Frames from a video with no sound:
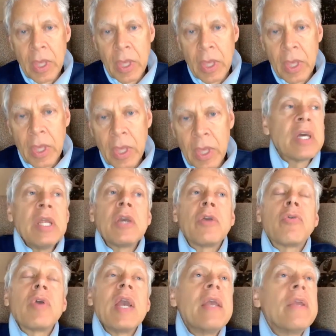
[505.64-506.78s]
You're never
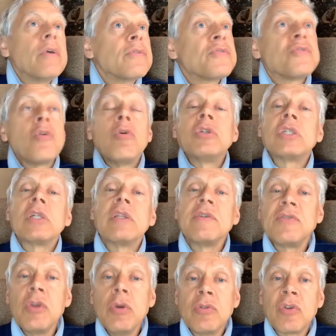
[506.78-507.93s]
going to create your
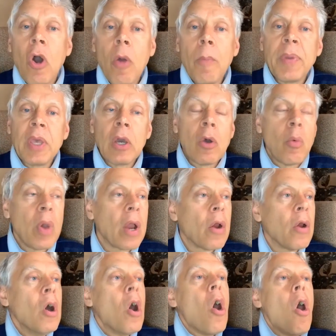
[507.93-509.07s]
socialist utopia
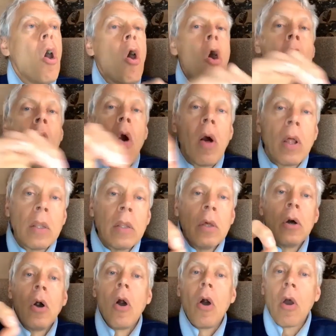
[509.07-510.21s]
where all
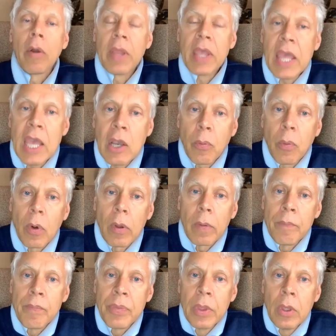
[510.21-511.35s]
are equal.
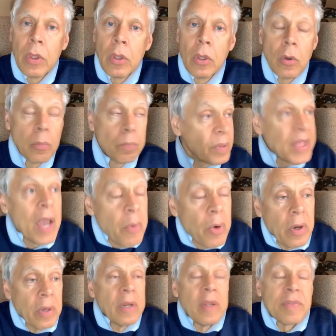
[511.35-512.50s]
But they
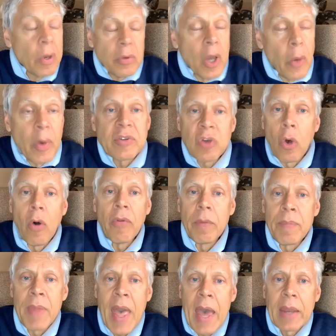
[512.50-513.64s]
were, no, no one told
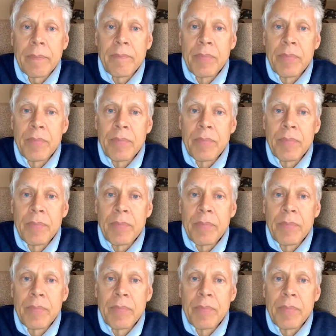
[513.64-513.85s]
them that.